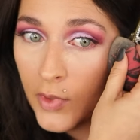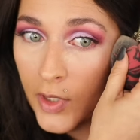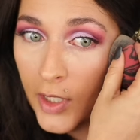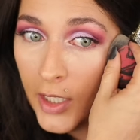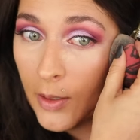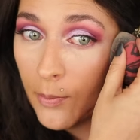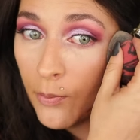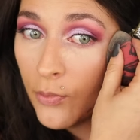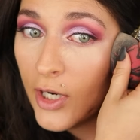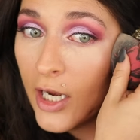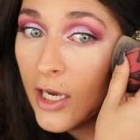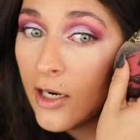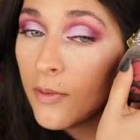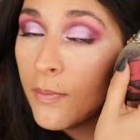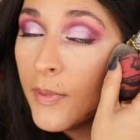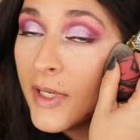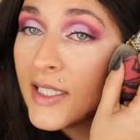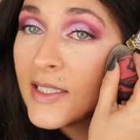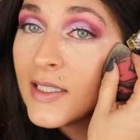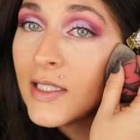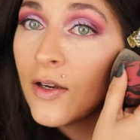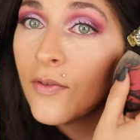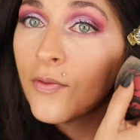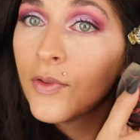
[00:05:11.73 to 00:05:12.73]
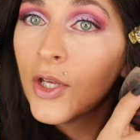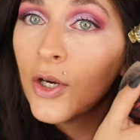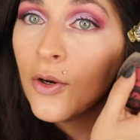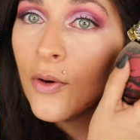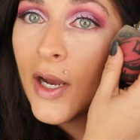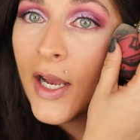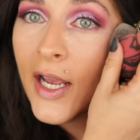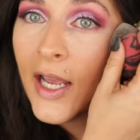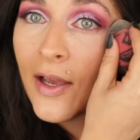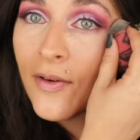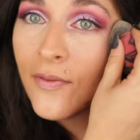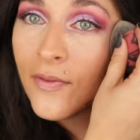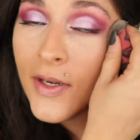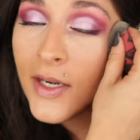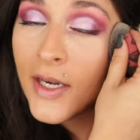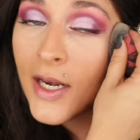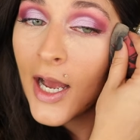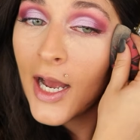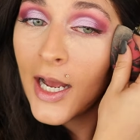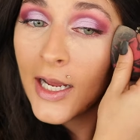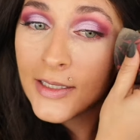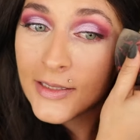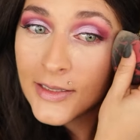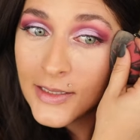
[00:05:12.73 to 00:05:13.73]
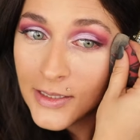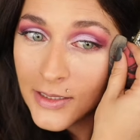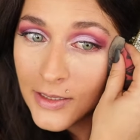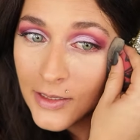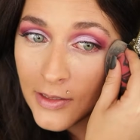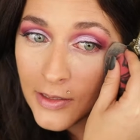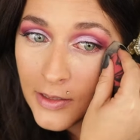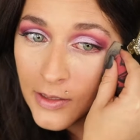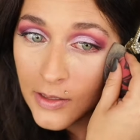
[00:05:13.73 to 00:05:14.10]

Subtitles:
I am proud of myself though. I have not